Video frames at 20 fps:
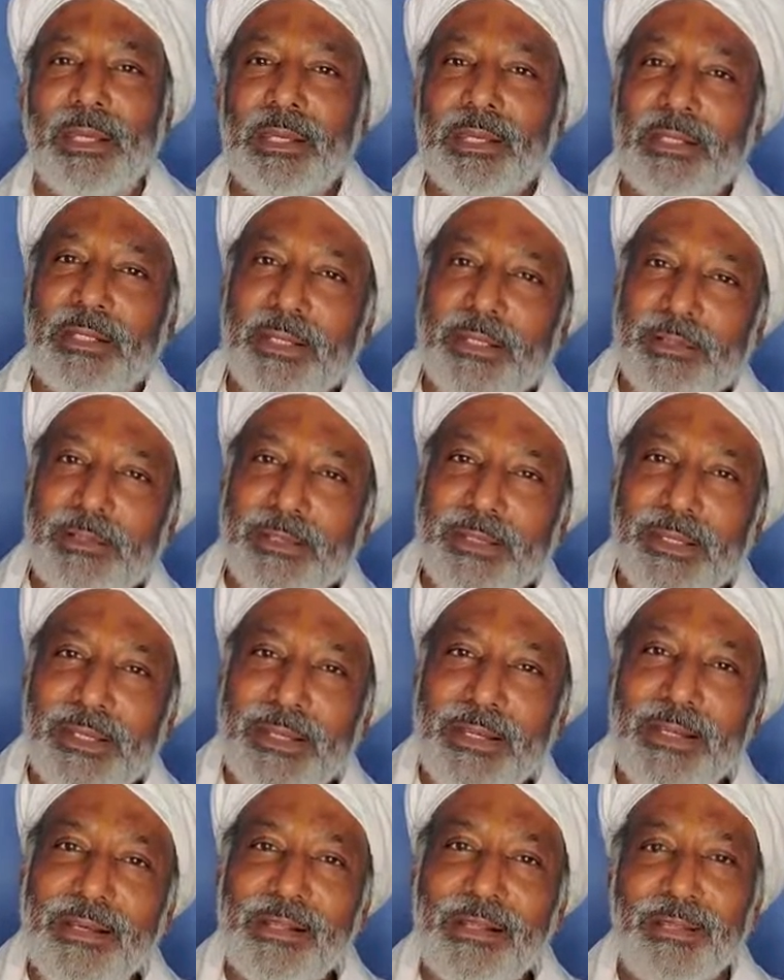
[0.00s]
This
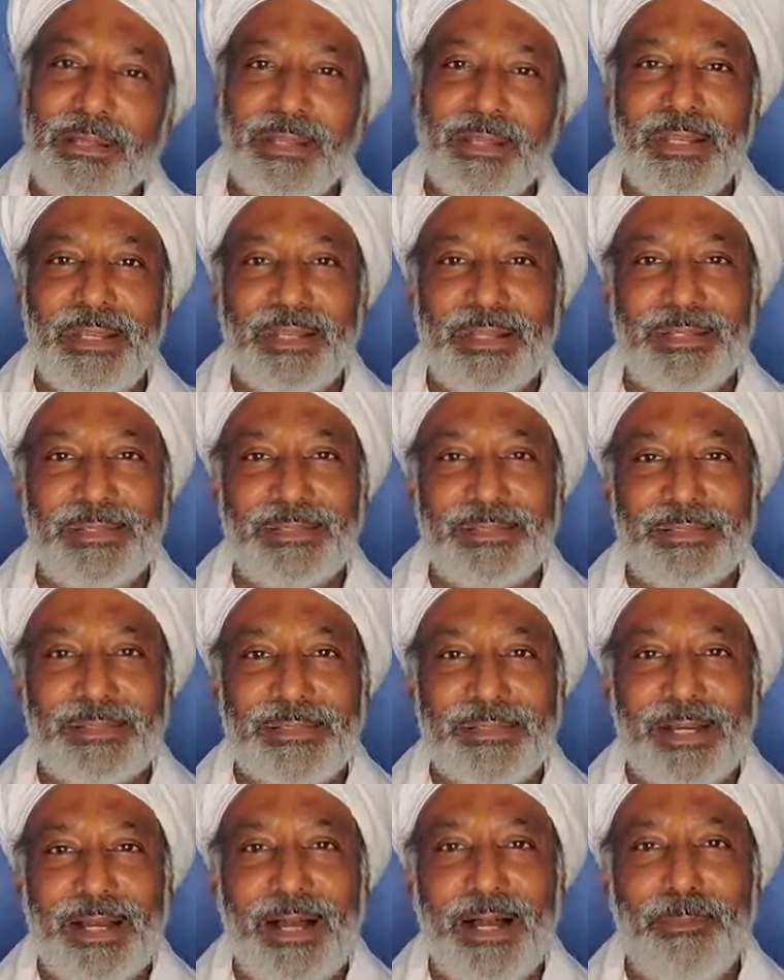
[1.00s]
eagle is
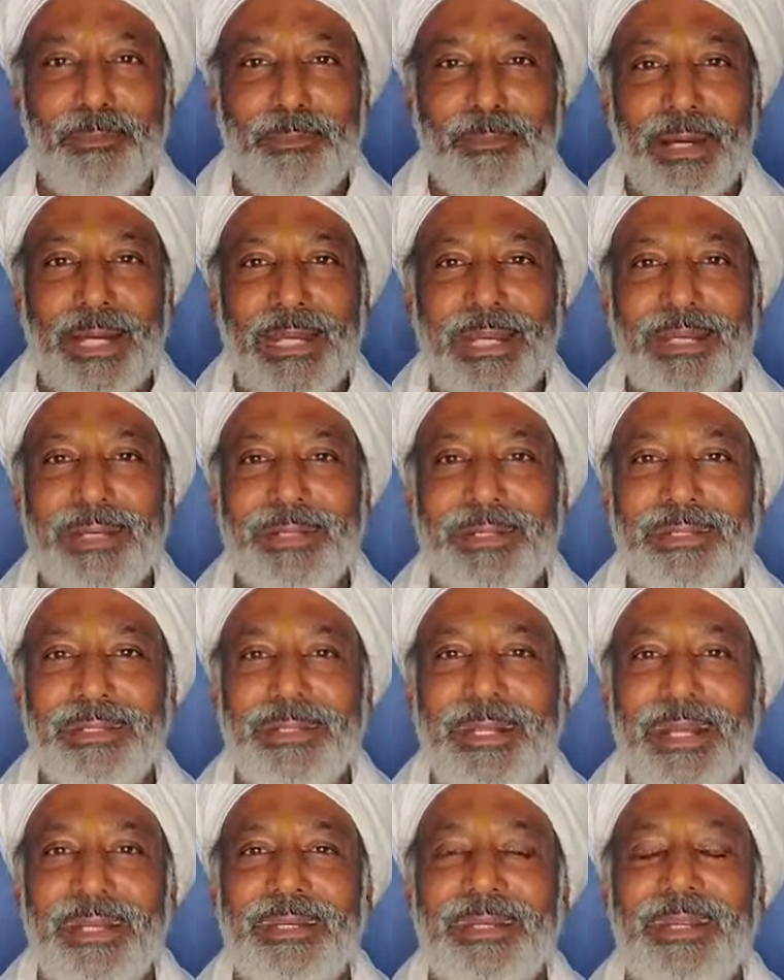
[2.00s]
a mind
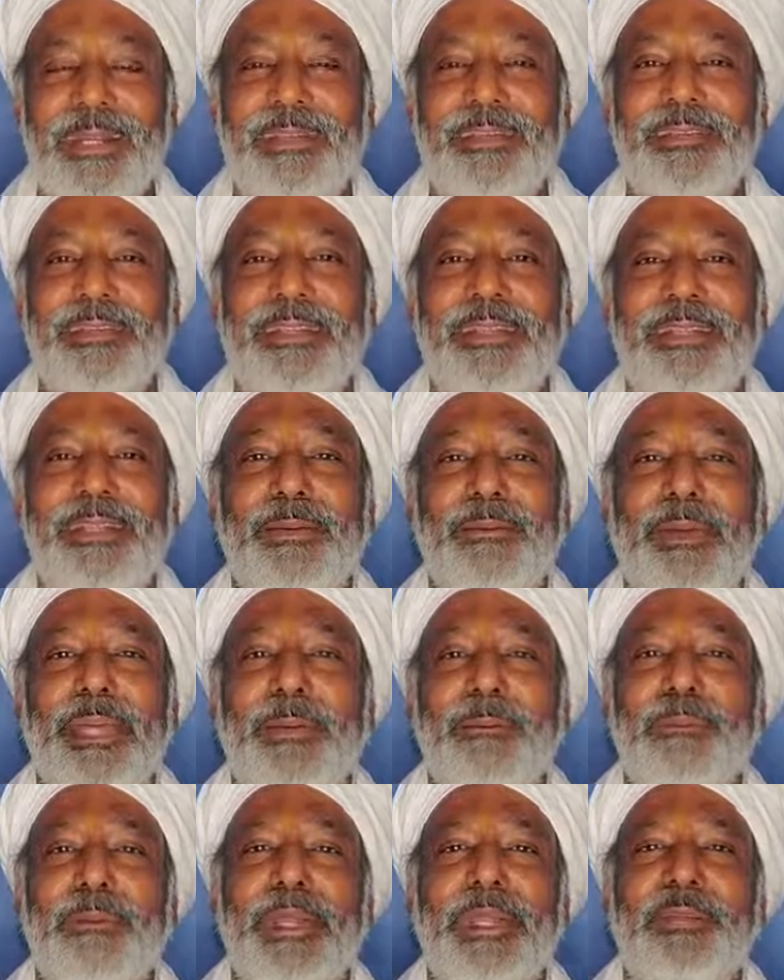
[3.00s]
that can see the big
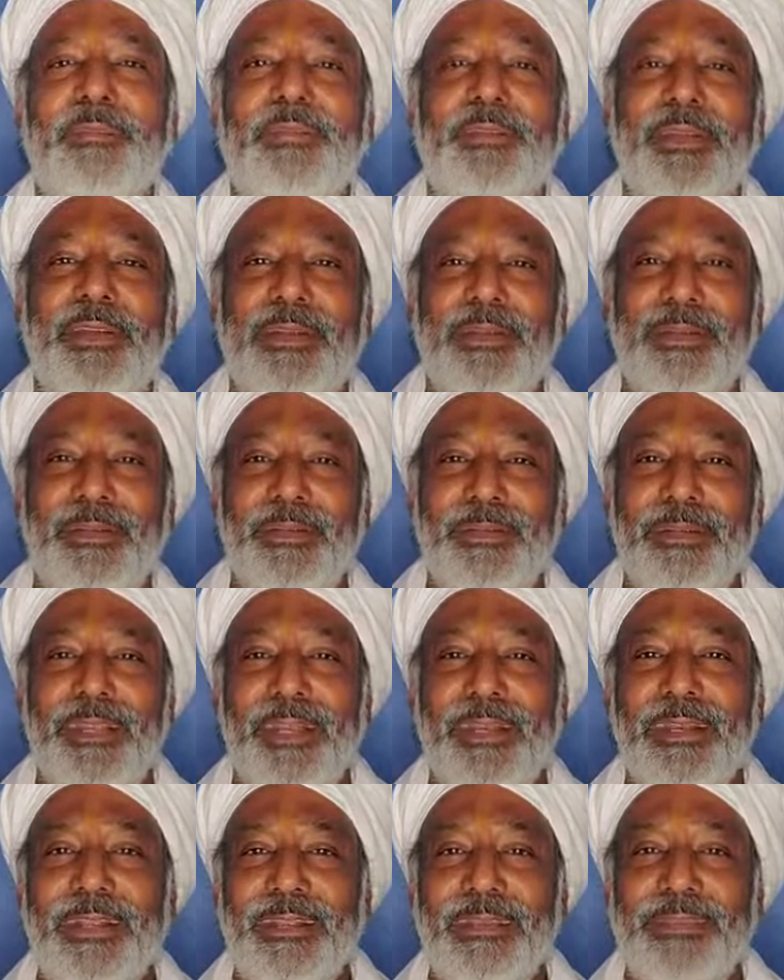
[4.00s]
picture, that
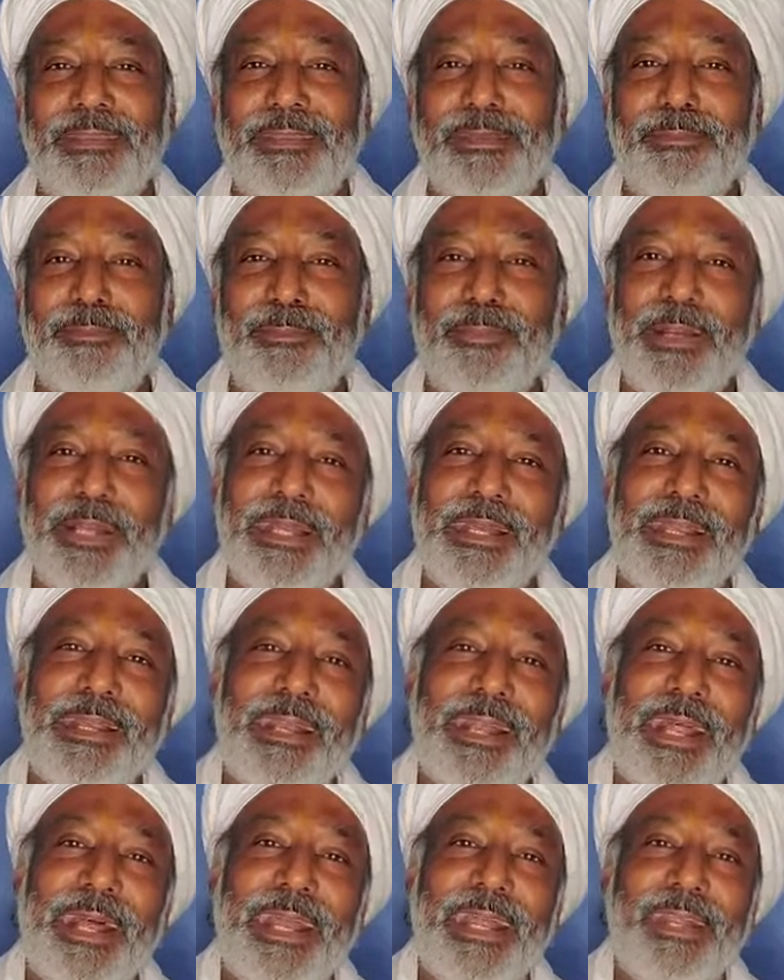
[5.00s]
simply
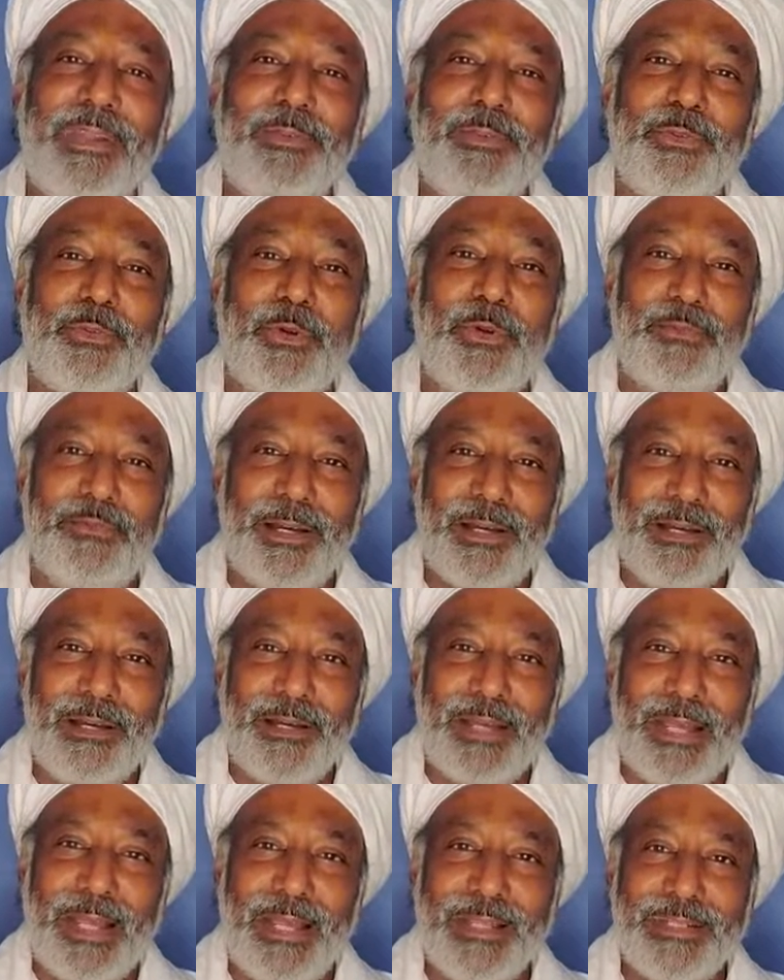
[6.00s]
glides over
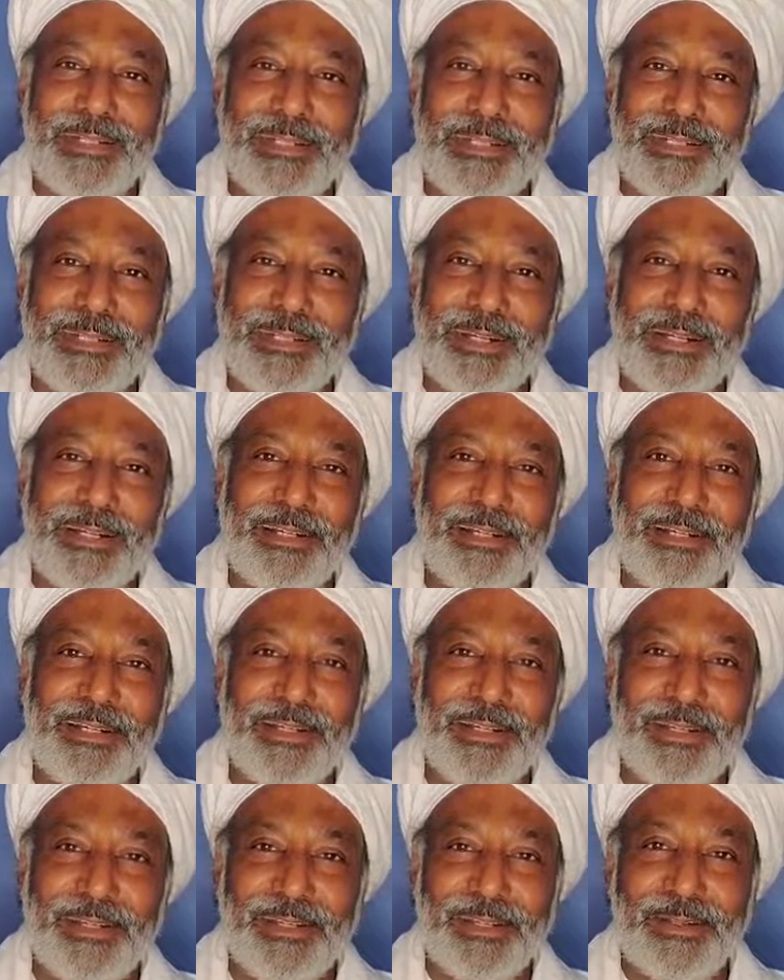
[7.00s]
as
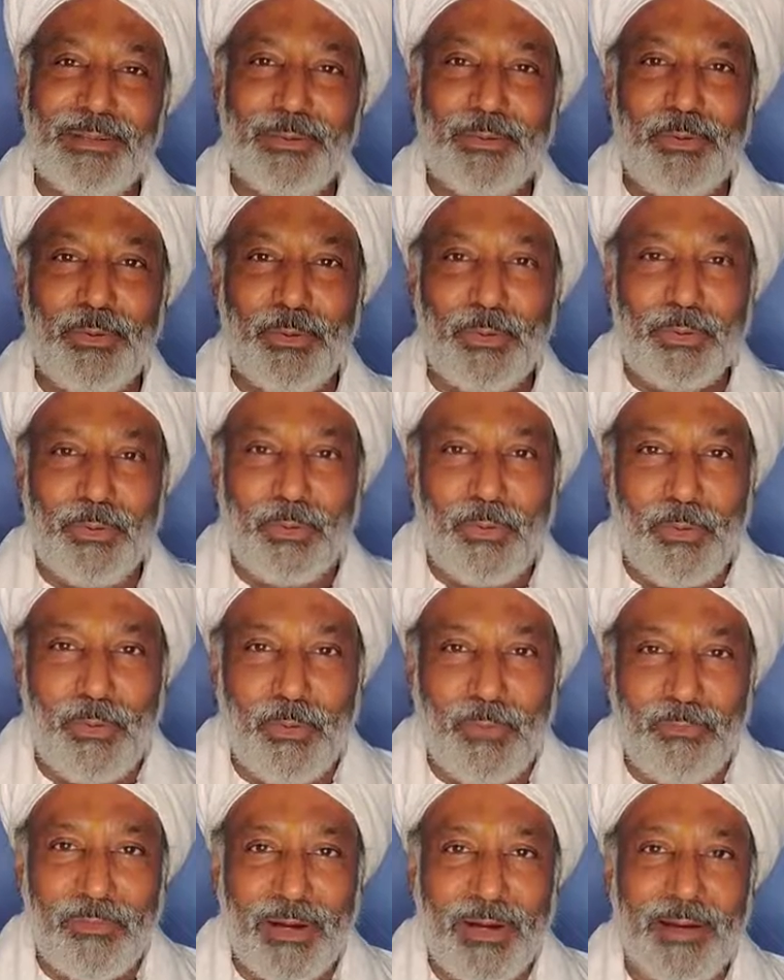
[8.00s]
eternity
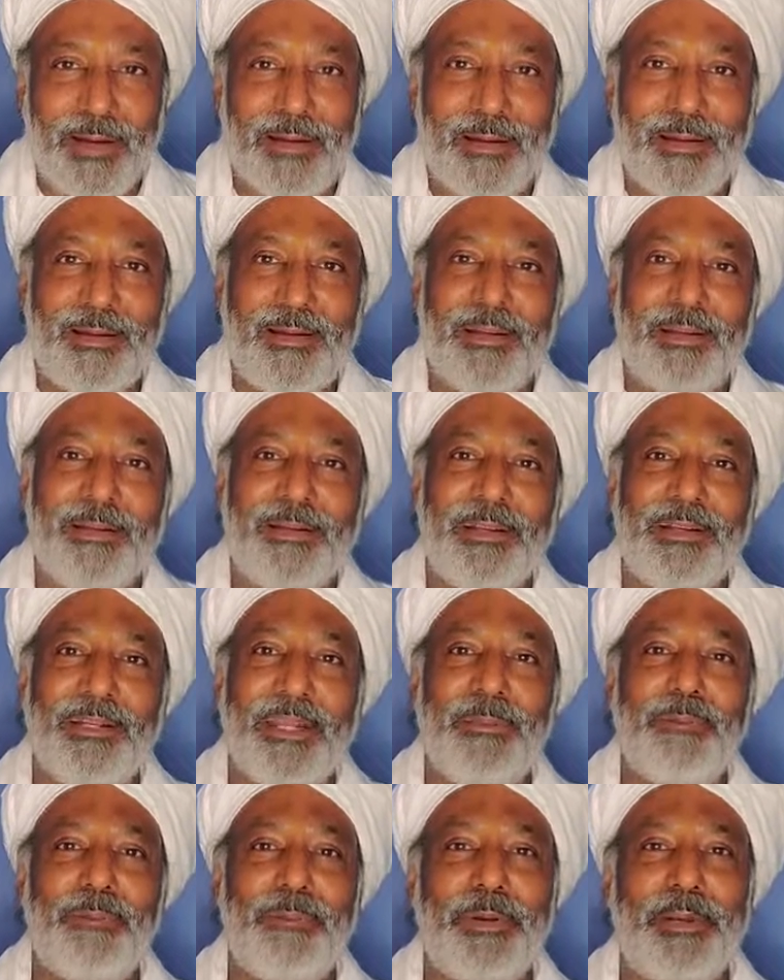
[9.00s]
over the
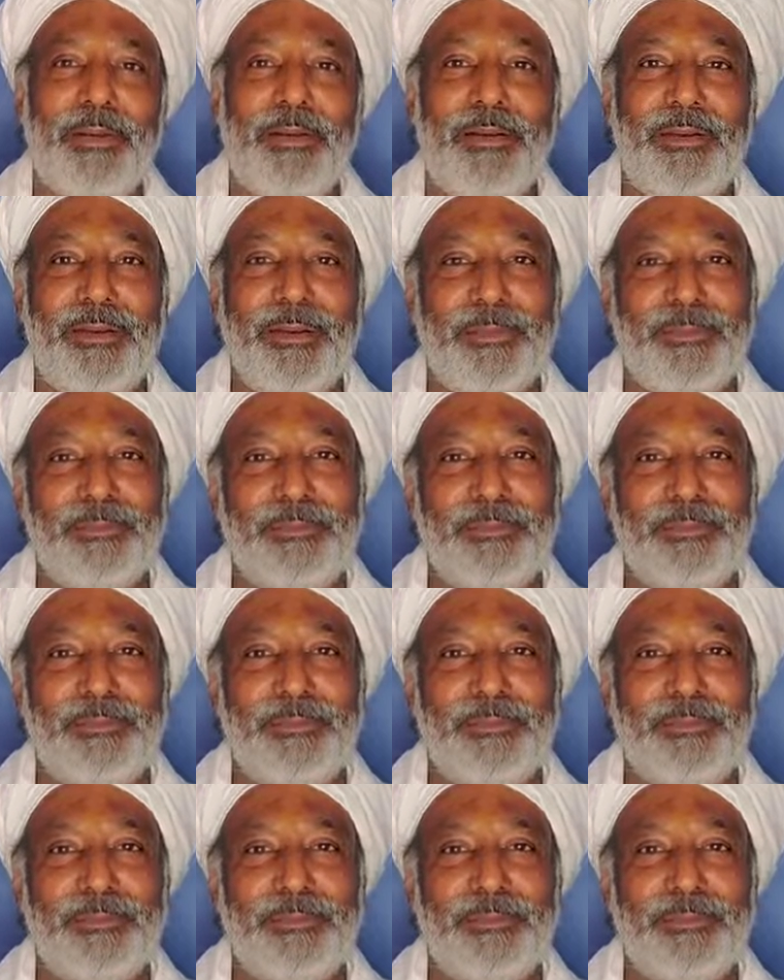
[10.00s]
temporary,